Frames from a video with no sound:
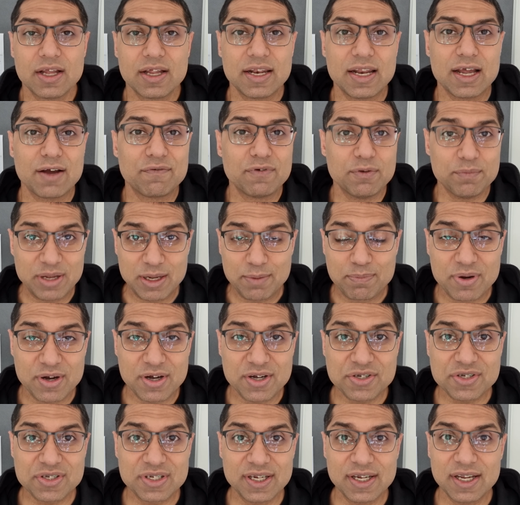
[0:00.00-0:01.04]
Now, for me
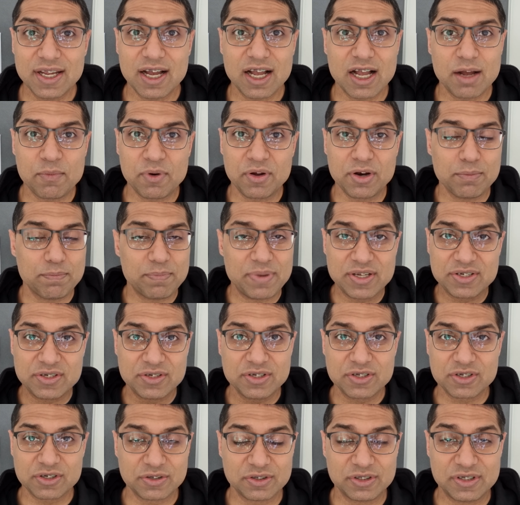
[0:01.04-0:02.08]
personally, I'm on a
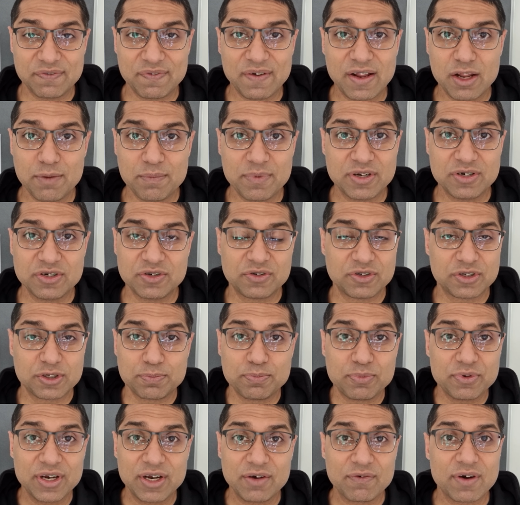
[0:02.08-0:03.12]
business development
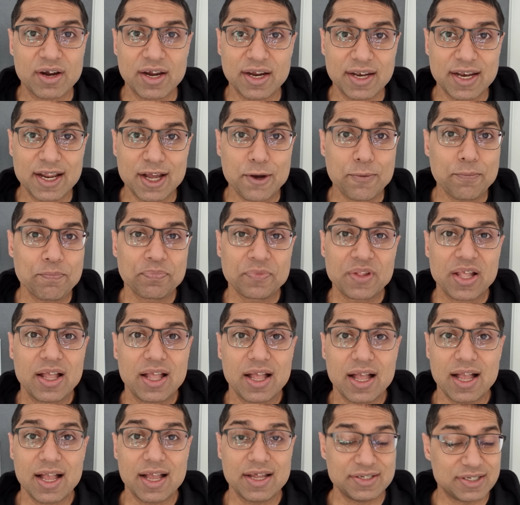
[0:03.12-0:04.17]
spree right now
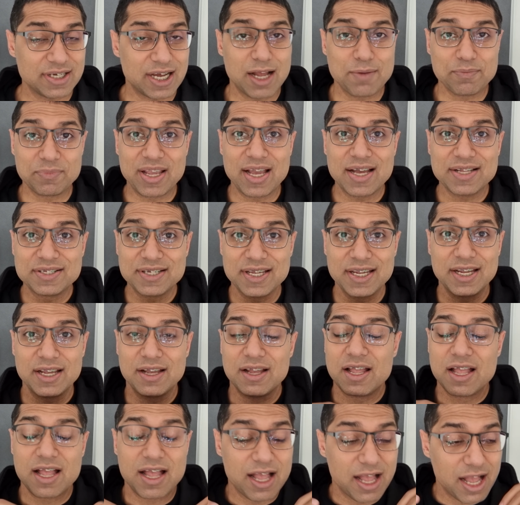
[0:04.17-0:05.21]
and I'm getting
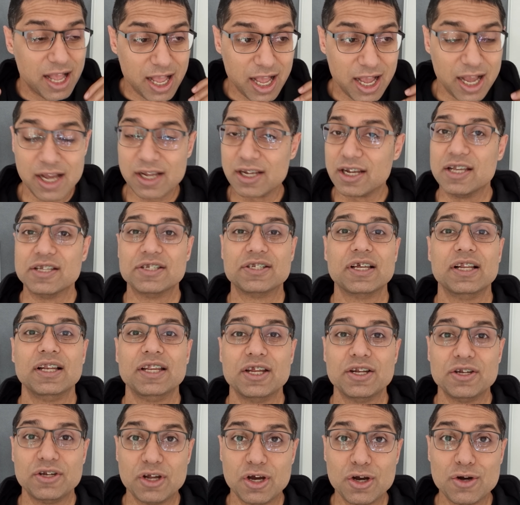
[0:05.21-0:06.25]
a
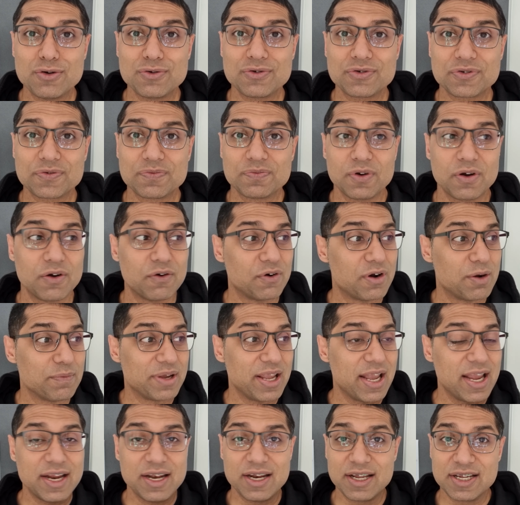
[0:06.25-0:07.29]
gazillion no's or I'm
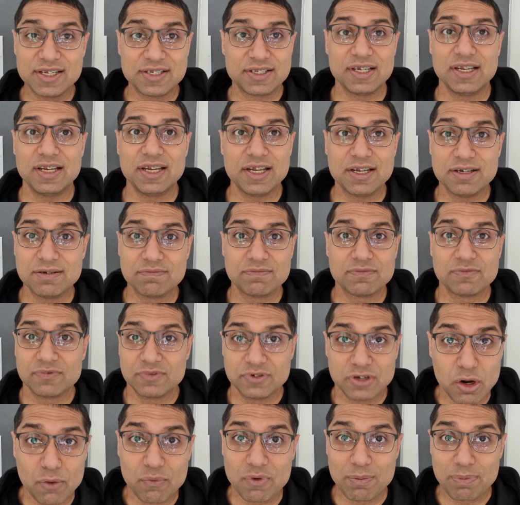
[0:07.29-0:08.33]
getting a gazillion
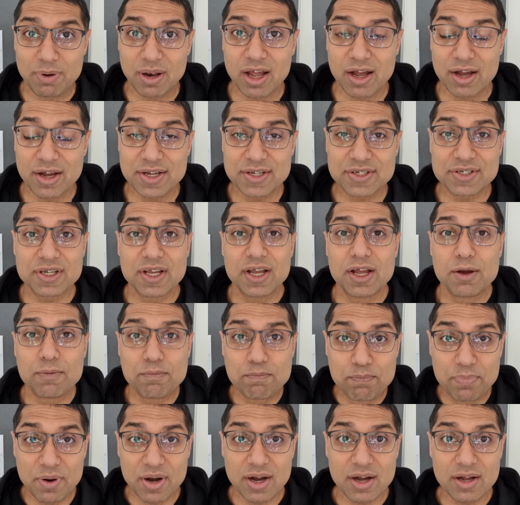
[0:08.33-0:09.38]
no replies.
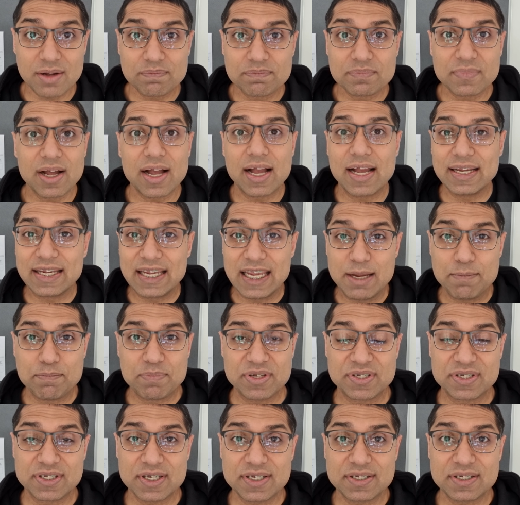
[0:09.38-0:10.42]
But I keep
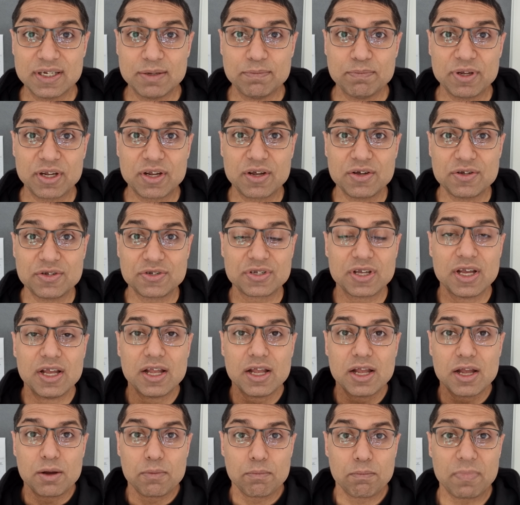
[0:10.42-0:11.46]
persisting because
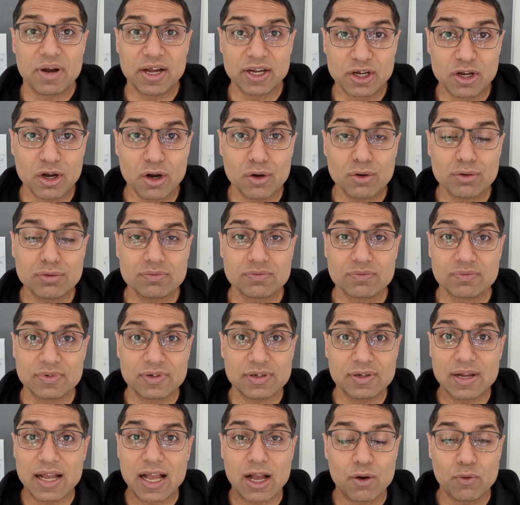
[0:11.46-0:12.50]
my goal
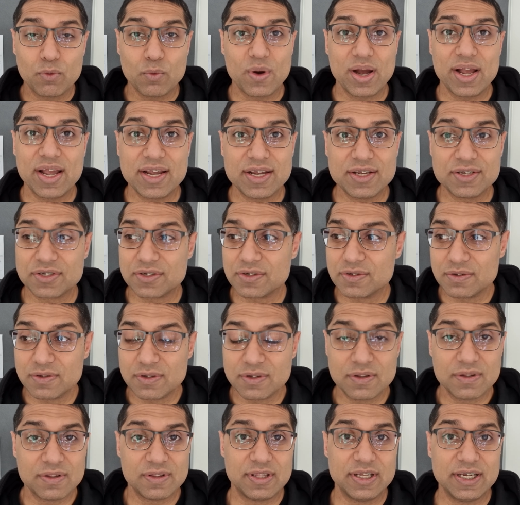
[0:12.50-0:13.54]
outweighs
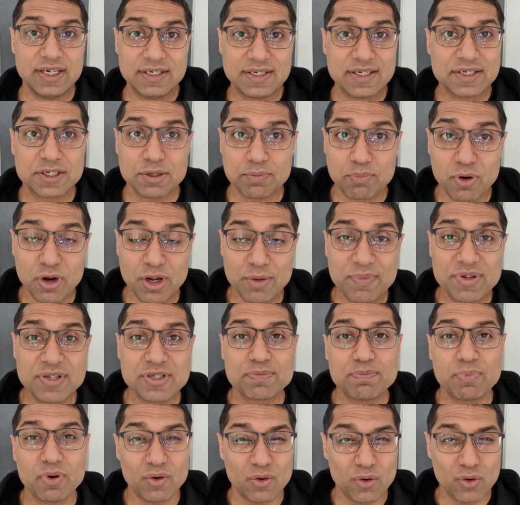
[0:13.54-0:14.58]
the disappointments,
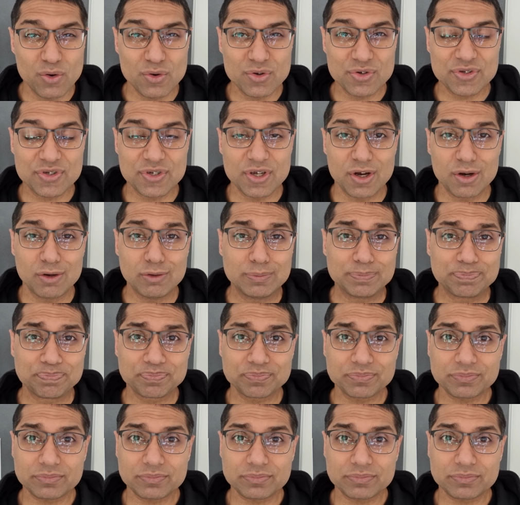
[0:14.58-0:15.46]
but also